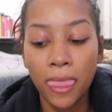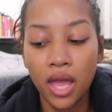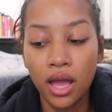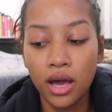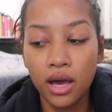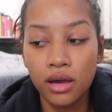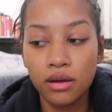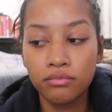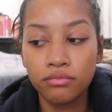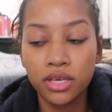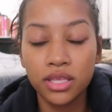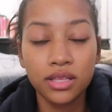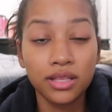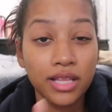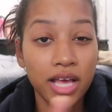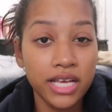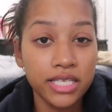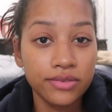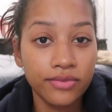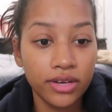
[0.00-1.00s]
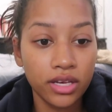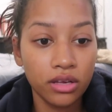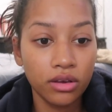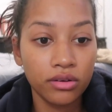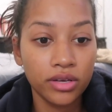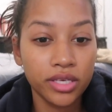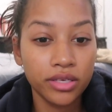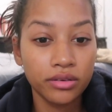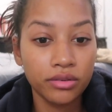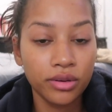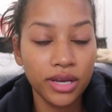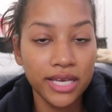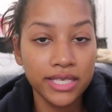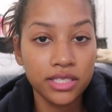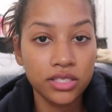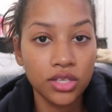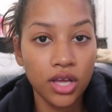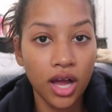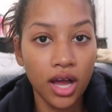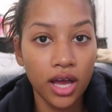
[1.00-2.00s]
um, in the last video, you
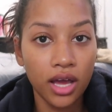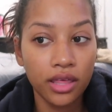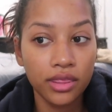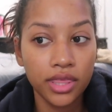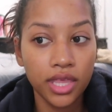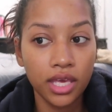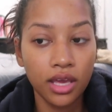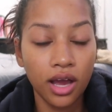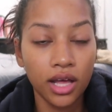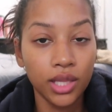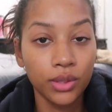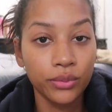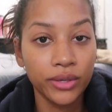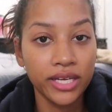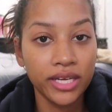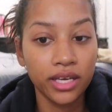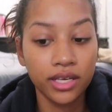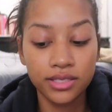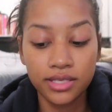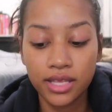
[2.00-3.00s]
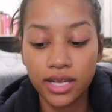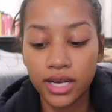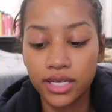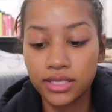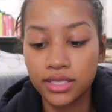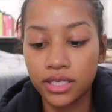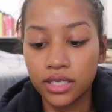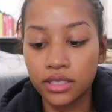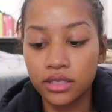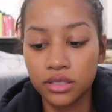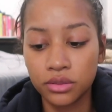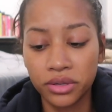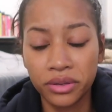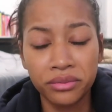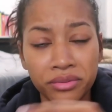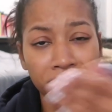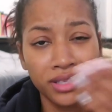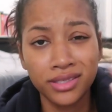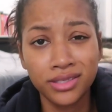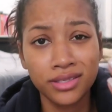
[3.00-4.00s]
guys saw the Halloween nails that I did, so I
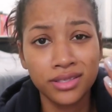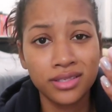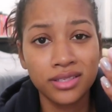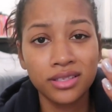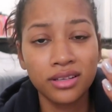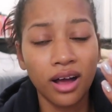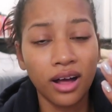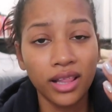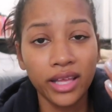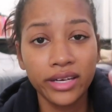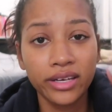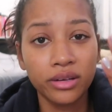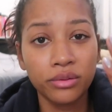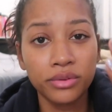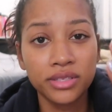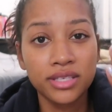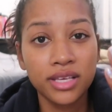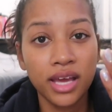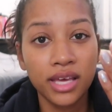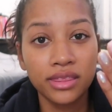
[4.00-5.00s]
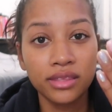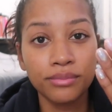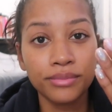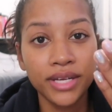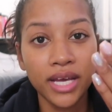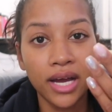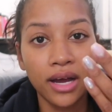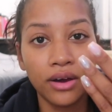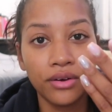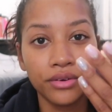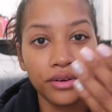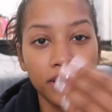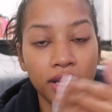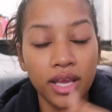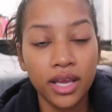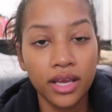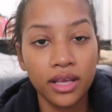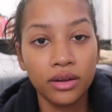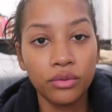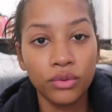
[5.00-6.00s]
really just, all I did was cut them down
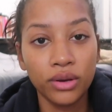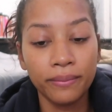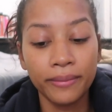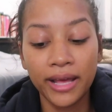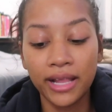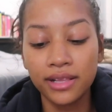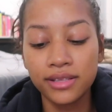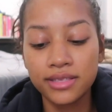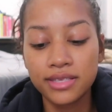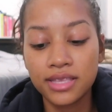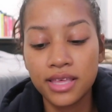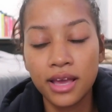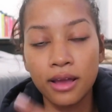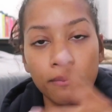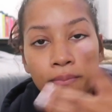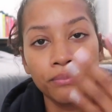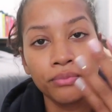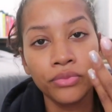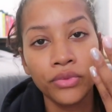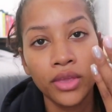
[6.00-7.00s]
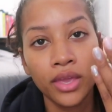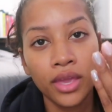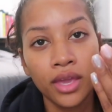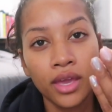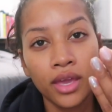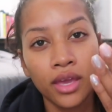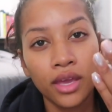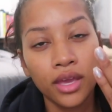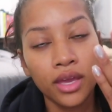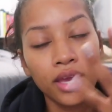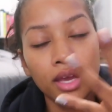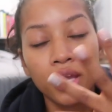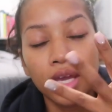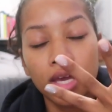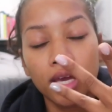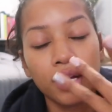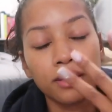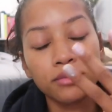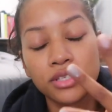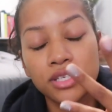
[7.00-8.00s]
and rebalance them.
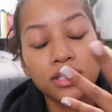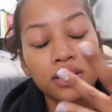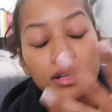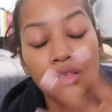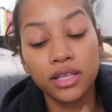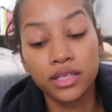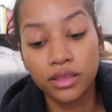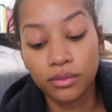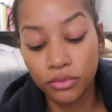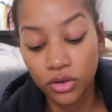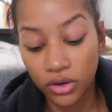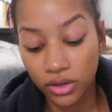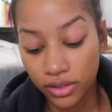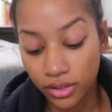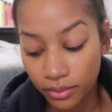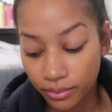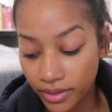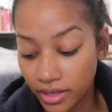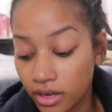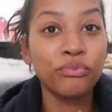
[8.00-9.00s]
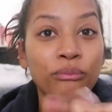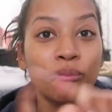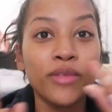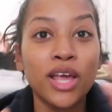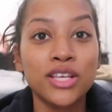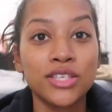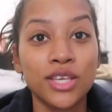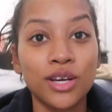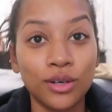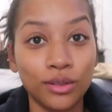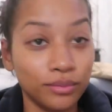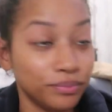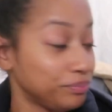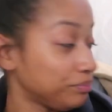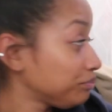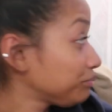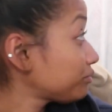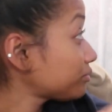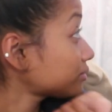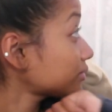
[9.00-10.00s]
And I'm just gonna let them grow a little bit. So,
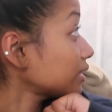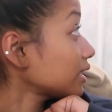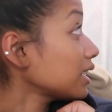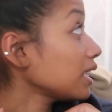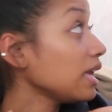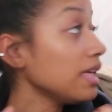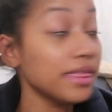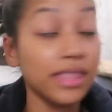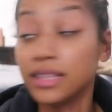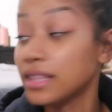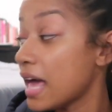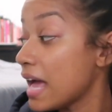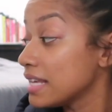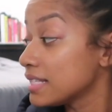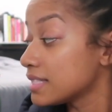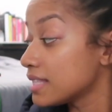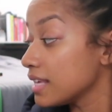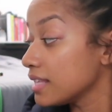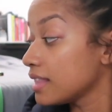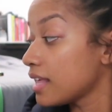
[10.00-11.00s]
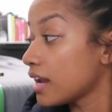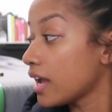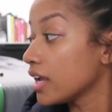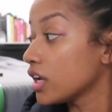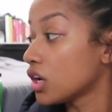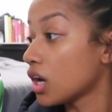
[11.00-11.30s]
the last thing that I